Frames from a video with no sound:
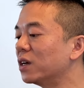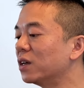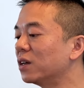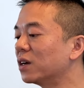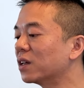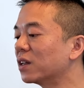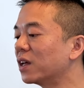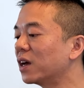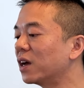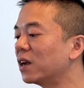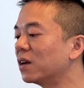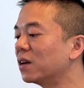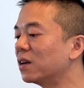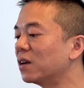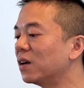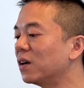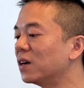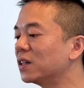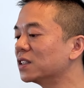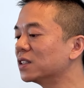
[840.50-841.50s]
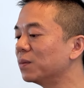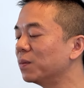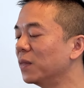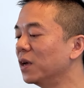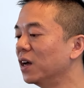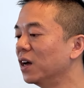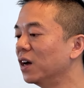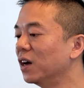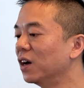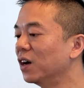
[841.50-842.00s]
Look at that, awesome.
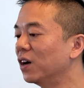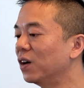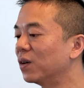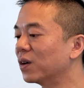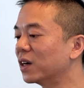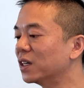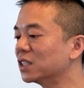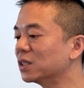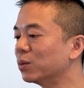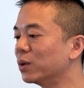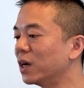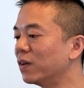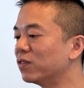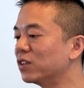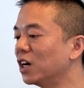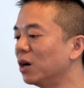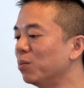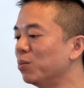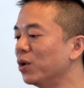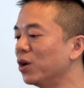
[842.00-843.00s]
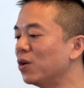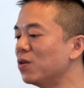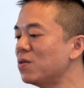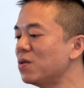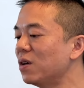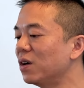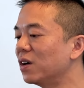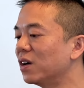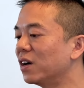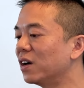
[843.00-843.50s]
Okay, so we have
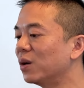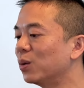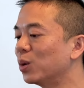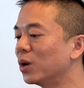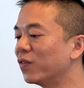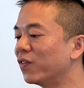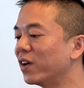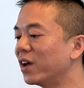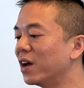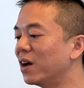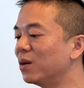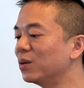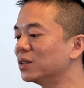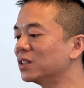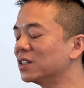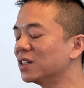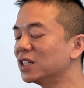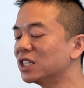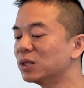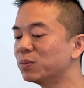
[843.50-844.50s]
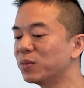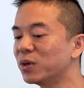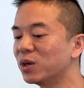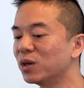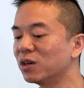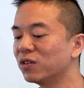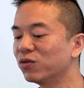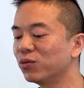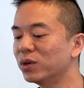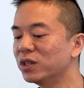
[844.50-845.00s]
Dumbo, we have Elsa,
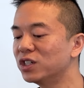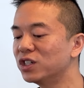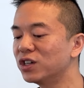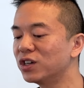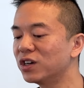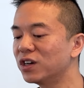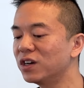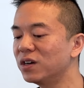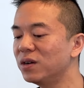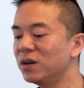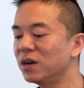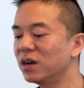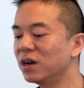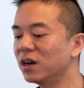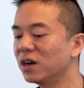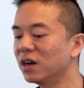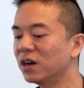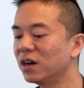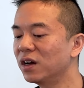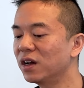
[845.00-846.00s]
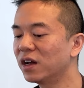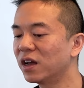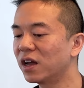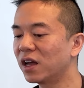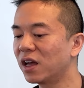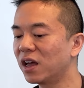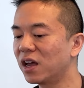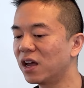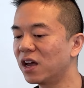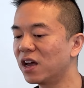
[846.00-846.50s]
Spirit of Winter,
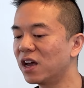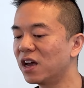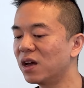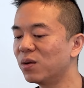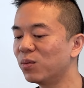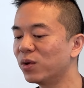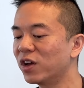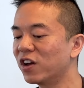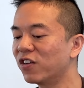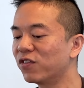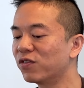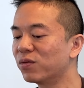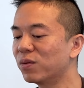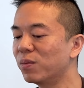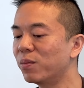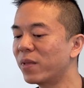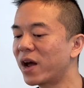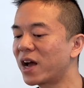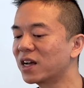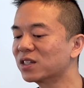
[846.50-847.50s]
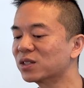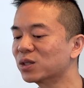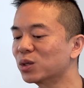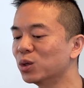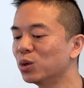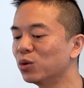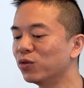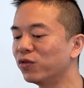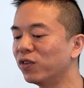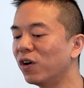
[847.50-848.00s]
and we have Max
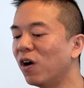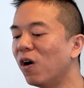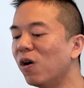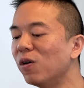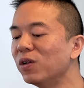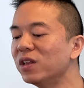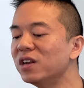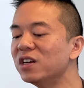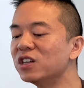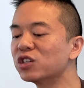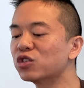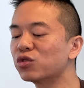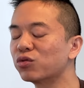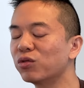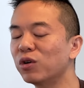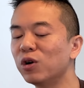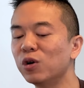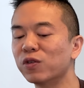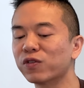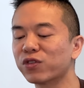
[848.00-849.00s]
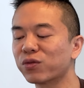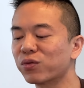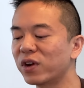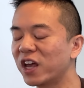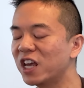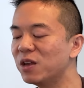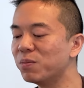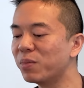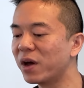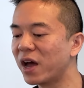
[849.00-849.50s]
Goof, all in a trove,
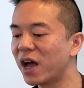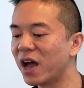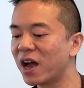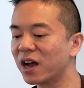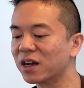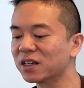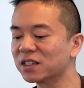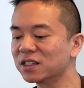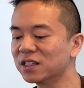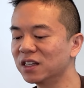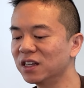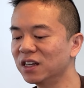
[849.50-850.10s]
8 packs.